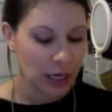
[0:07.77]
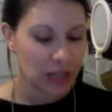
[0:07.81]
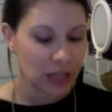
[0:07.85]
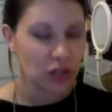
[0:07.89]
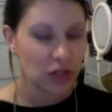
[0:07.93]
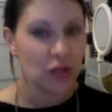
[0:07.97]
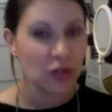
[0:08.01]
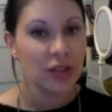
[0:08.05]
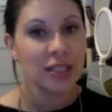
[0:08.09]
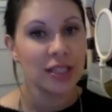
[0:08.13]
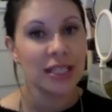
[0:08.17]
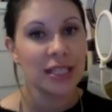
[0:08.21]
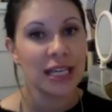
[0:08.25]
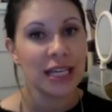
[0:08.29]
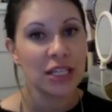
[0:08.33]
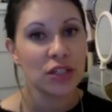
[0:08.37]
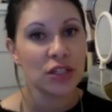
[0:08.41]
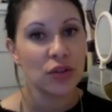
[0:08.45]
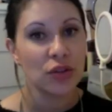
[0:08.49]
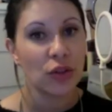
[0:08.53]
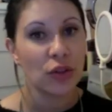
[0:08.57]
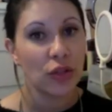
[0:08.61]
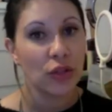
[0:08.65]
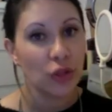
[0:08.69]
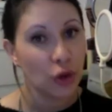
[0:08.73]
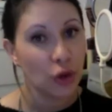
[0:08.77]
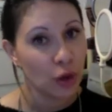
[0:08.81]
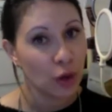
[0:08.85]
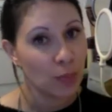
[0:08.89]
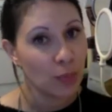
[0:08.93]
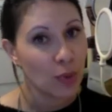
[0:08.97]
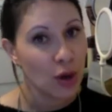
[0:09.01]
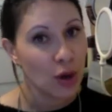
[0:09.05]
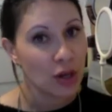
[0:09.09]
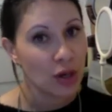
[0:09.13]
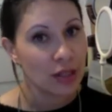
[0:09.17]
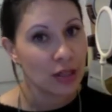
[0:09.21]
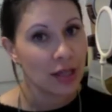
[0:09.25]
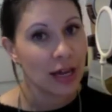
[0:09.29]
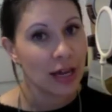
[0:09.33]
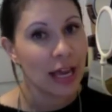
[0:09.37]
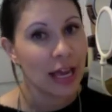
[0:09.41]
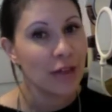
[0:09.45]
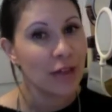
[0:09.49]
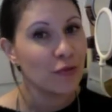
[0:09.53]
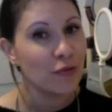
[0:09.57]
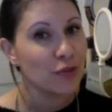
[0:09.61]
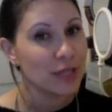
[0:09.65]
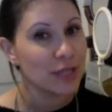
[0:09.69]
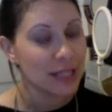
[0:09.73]
So this is actually the third box I
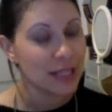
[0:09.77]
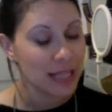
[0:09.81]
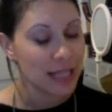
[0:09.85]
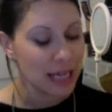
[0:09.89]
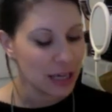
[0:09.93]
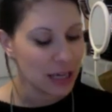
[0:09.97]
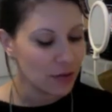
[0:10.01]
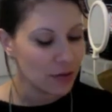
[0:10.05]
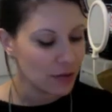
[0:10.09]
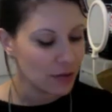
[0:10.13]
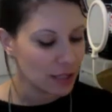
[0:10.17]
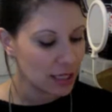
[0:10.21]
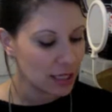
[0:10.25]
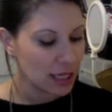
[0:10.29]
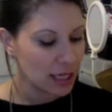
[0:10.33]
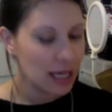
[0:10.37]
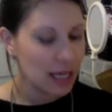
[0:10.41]
have received.